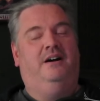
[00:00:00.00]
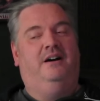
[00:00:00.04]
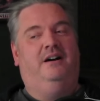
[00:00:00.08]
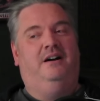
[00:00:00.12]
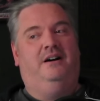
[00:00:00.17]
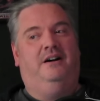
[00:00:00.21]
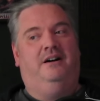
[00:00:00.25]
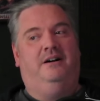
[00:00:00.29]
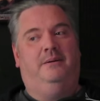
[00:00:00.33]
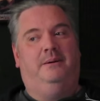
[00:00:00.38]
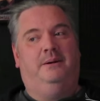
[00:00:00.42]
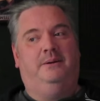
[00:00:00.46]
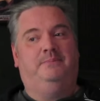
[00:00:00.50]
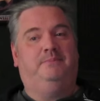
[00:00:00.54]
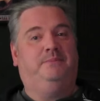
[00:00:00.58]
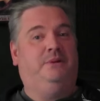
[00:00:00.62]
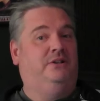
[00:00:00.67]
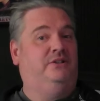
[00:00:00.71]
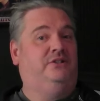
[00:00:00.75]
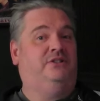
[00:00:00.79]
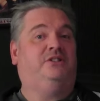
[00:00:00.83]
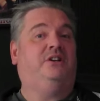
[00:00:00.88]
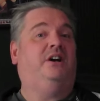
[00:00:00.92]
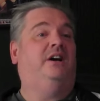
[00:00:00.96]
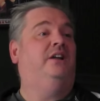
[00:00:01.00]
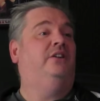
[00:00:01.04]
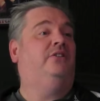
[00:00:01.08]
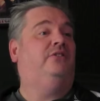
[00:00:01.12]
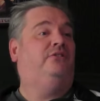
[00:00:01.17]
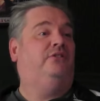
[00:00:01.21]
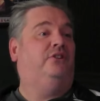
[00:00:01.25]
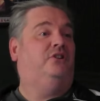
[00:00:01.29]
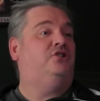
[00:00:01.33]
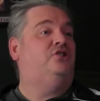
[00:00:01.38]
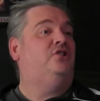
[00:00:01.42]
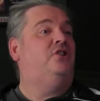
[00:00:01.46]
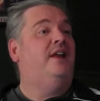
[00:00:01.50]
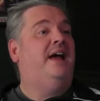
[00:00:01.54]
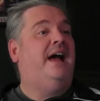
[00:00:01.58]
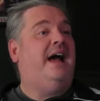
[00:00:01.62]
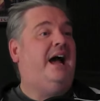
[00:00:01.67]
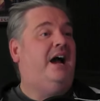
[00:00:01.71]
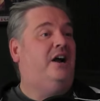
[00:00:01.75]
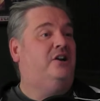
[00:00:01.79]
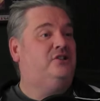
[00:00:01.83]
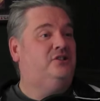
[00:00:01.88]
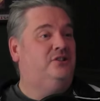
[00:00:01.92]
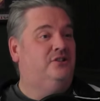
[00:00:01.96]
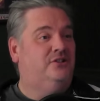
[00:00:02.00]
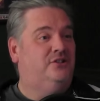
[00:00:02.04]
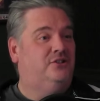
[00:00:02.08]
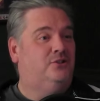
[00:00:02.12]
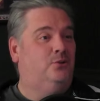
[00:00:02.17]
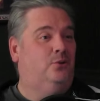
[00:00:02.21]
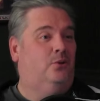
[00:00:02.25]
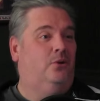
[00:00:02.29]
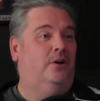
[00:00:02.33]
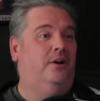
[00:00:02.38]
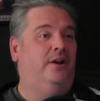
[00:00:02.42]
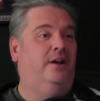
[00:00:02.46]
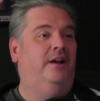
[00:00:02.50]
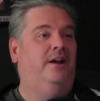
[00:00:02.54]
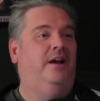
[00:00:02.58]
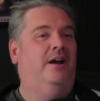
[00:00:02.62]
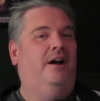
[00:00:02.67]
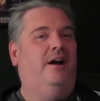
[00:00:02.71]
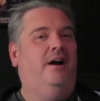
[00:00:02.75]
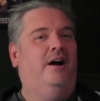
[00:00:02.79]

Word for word: uh, a, a, science fiction action story.